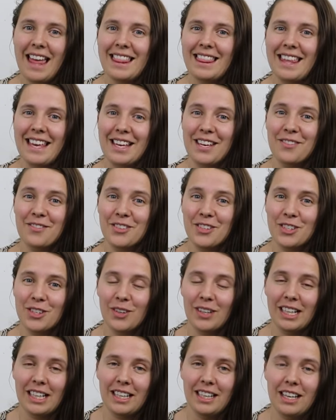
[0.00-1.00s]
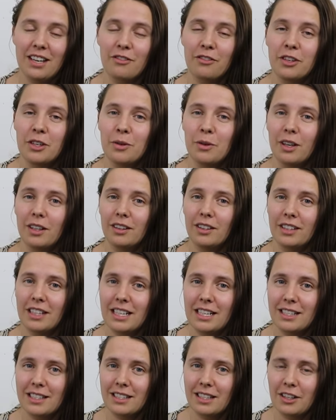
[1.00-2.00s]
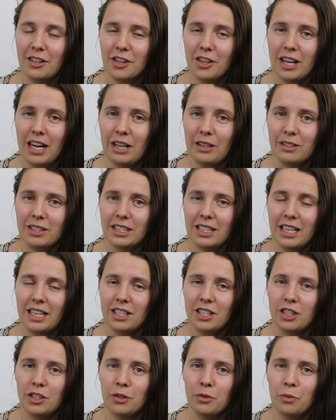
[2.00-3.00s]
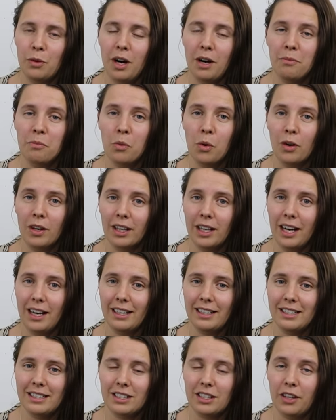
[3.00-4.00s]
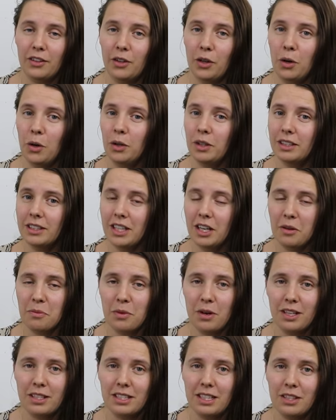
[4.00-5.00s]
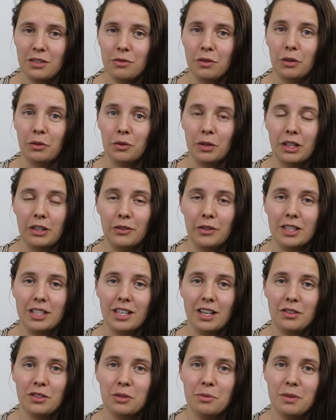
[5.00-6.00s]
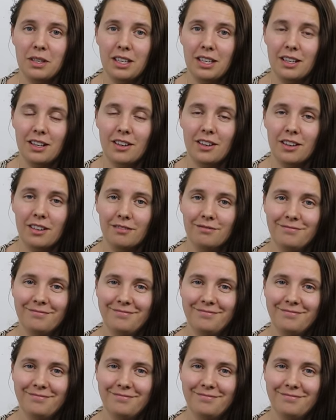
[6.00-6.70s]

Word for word: Thank you for joining. If you are looking to sell your house and you want more guidance on the whole entire process, feel free to reach out to me here.